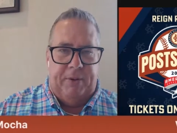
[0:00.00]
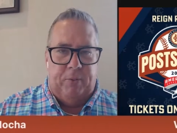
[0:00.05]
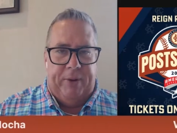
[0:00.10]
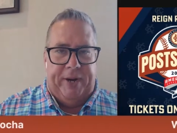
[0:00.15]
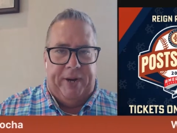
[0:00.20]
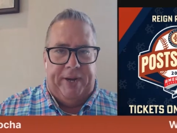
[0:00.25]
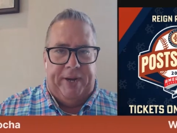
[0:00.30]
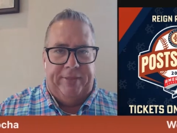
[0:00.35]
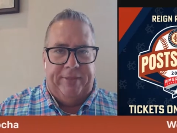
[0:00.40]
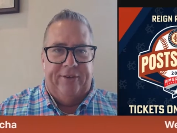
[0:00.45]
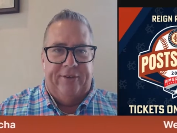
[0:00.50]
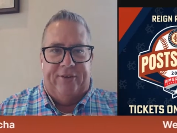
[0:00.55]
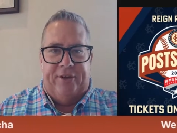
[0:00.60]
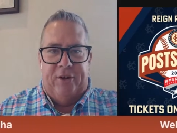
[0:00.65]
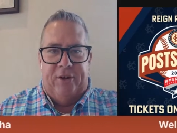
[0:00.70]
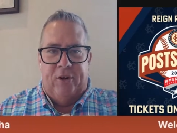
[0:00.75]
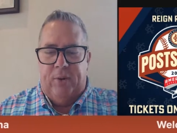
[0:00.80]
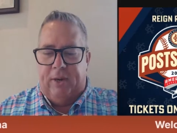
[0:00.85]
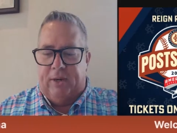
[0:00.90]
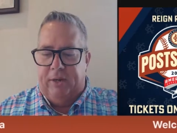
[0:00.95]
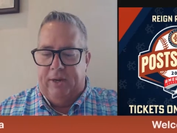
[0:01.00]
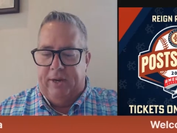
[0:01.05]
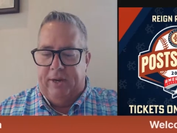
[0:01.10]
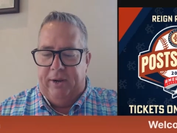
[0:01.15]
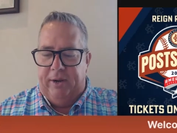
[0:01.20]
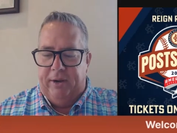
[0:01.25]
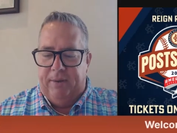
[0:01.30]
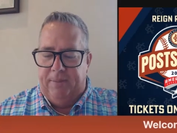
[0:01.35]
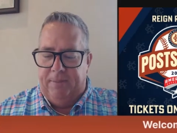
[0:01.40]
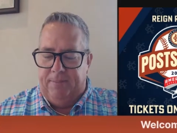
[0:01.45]
let me read this to you
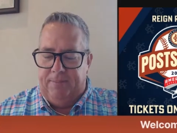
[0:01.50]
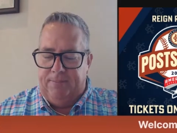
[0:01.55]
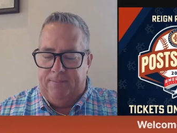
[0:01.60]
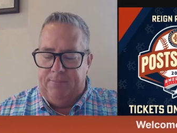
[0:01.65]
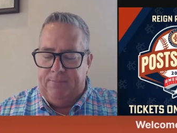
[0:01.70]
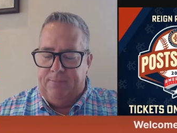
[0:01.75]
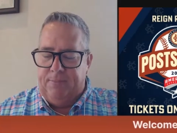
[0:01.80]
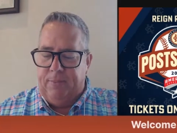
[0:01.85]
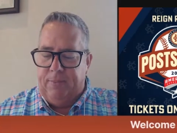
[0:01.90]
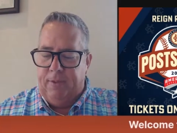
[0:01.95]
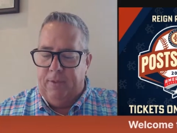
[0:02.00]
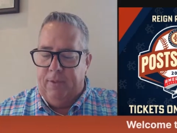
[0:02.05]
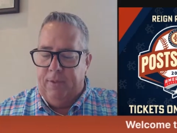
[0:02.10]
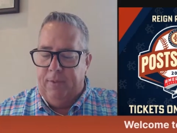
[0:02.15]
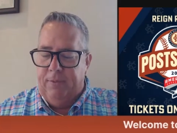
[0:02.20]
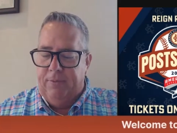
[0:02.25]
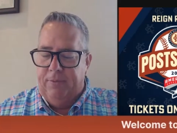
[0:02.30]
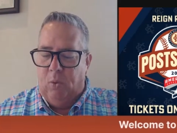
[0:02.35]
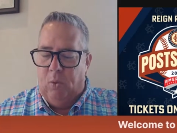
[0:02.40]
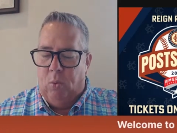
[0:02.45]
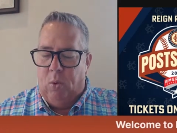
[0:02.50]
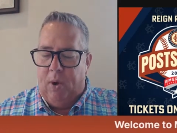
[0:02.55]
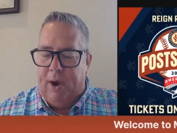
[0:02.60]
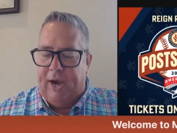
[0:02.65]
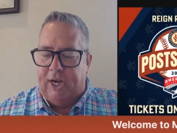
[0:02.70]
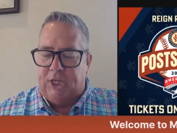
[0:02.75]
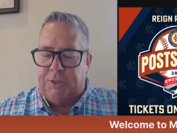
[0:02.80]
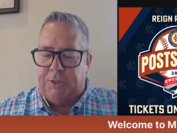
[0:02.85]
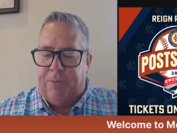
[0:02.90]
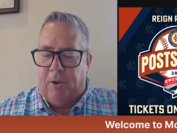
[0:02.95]
quickly here.
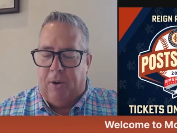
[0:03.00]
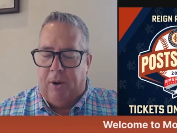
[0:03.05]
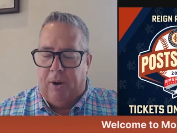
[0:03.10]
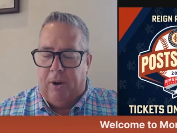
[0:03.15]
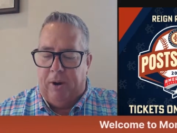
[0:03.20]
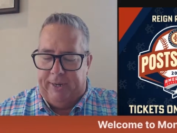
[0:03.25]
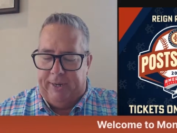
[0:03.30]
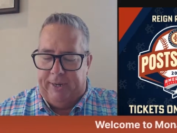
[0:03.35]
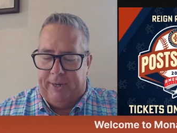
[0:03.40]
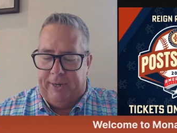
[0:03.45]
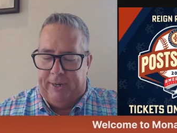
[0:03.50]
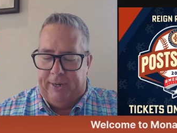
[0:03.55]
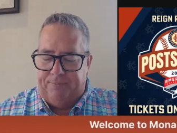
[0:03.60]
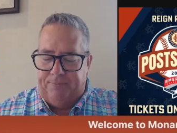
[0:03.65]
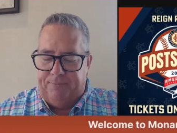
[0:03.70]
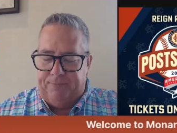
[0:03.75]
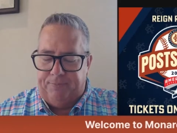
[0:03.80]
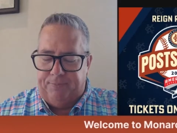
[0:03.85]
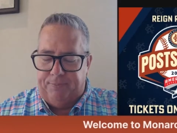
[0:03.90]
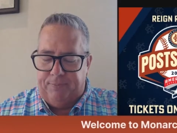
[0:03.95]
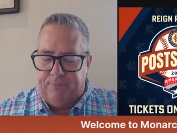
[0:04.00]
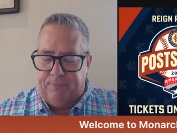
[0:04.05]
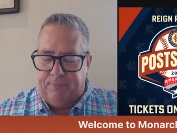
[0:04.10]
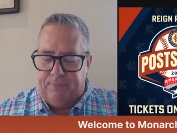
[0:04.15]
The watch party